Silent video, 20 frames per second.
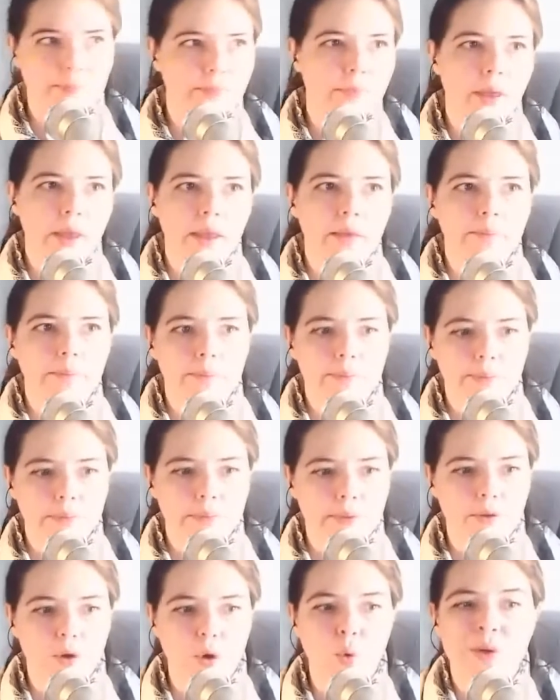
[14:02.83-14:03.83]

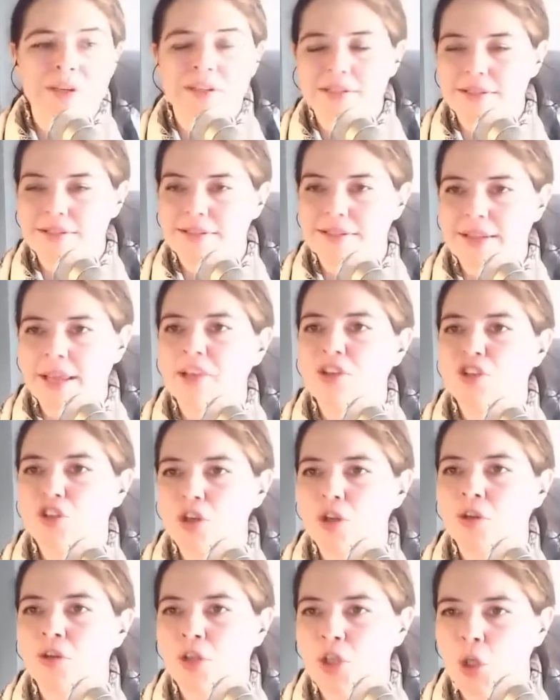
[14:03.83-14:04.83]
a
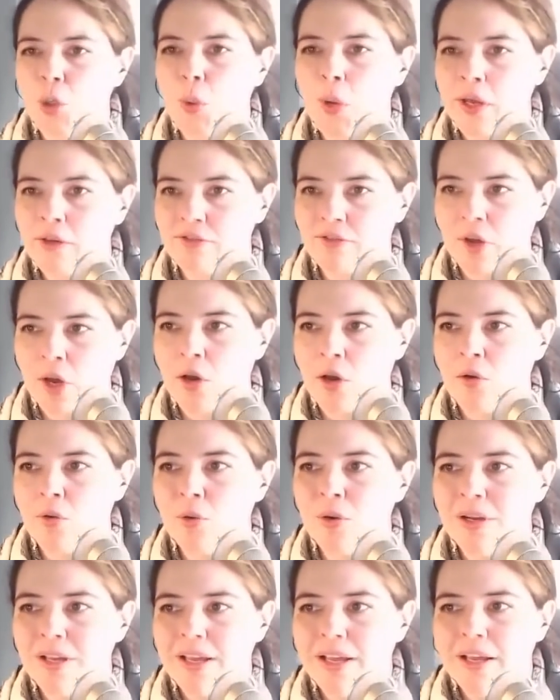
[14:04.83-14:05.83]
quintessential
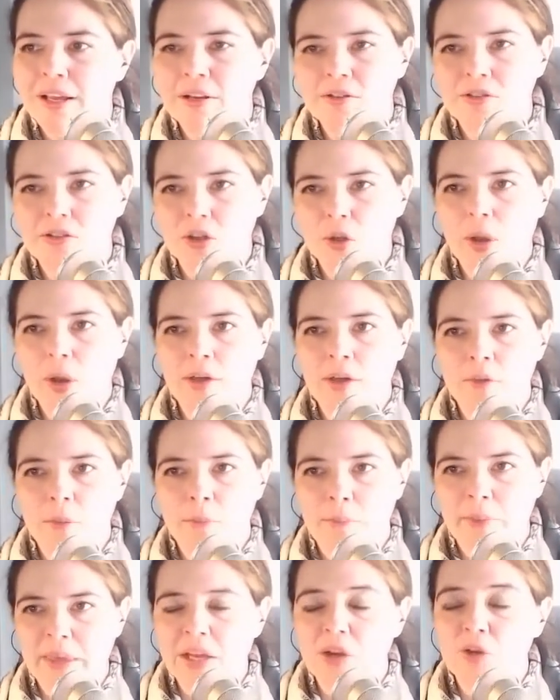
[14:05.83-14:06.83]
UFO.
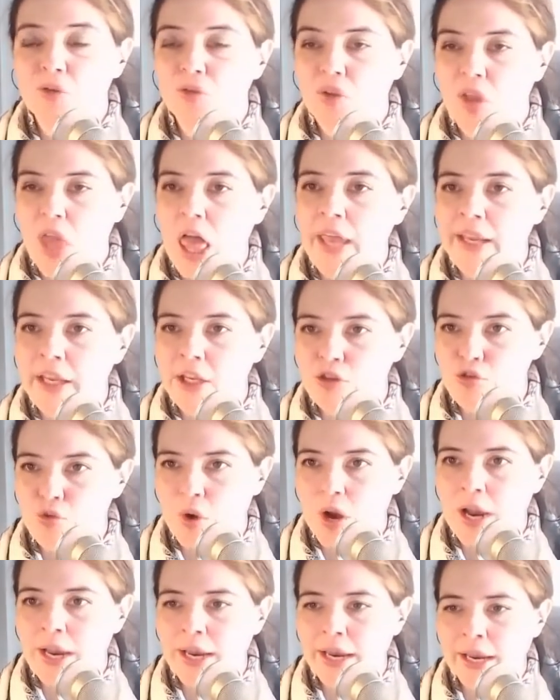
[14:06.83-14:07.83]
So you have a big
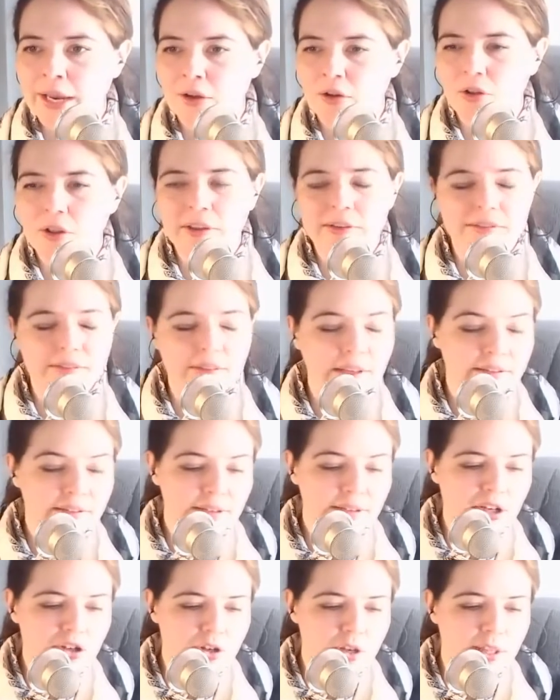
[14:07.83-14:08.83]
flying triangle.
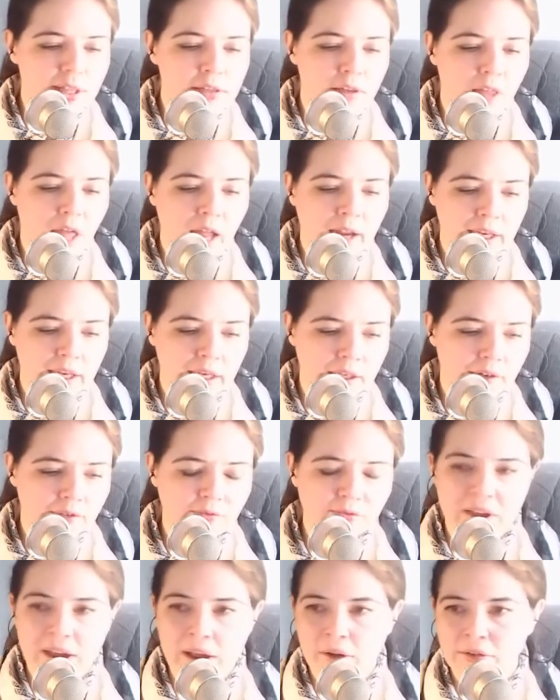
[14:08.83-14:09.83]
Essentially,
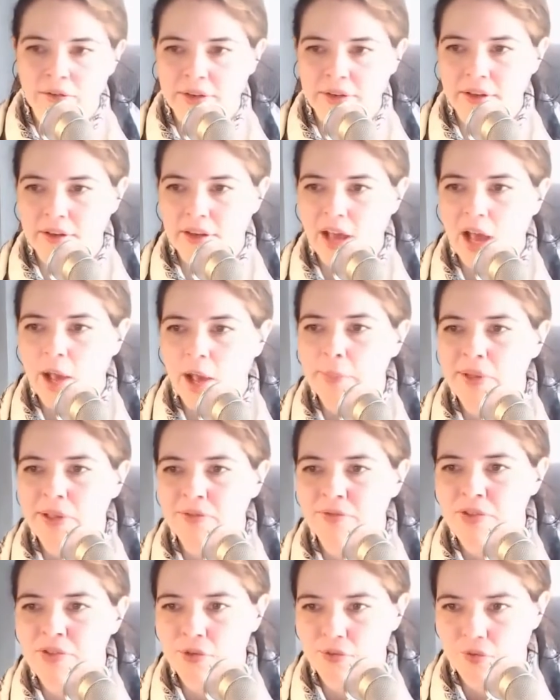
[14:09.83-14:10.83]
Lockheed found a
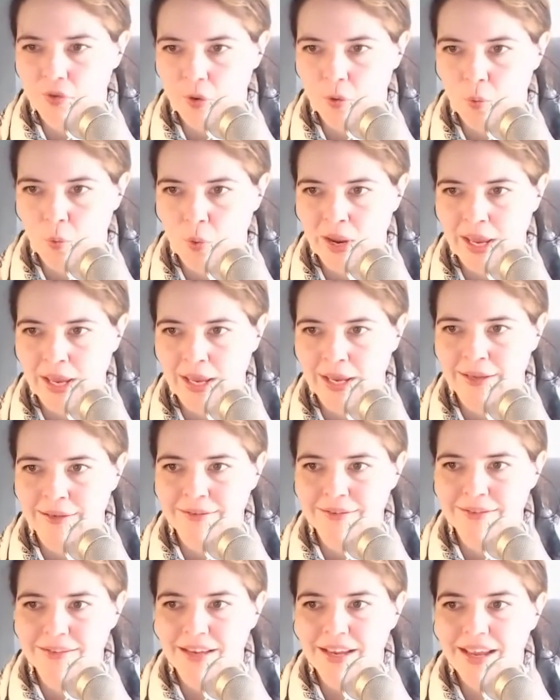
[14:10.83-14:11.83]
couple of different
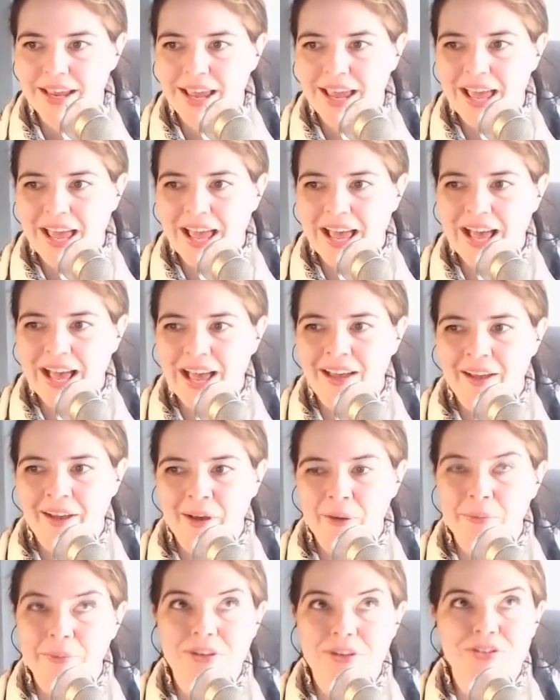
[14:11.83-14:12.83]
ways
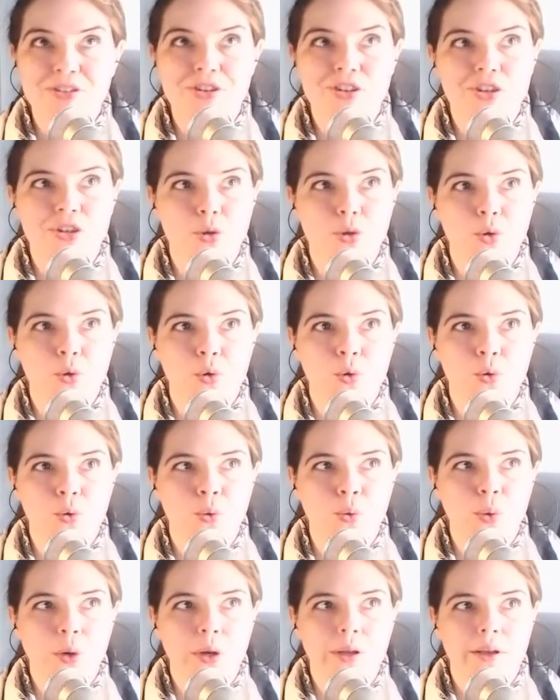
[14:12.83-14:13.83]

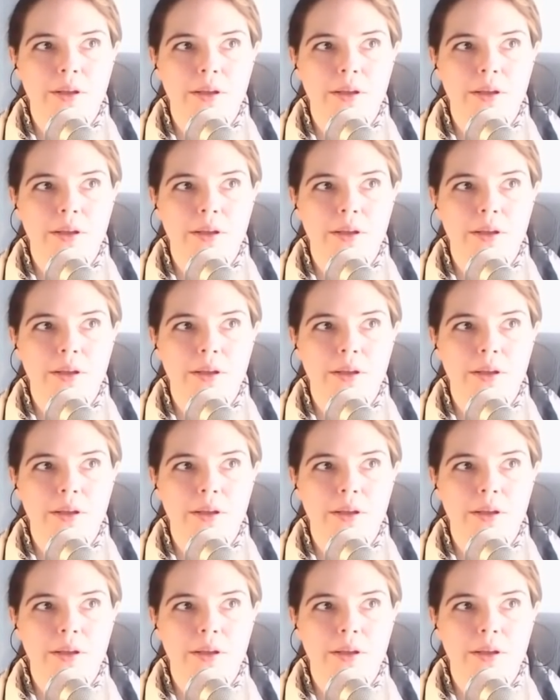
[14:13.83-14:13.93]
to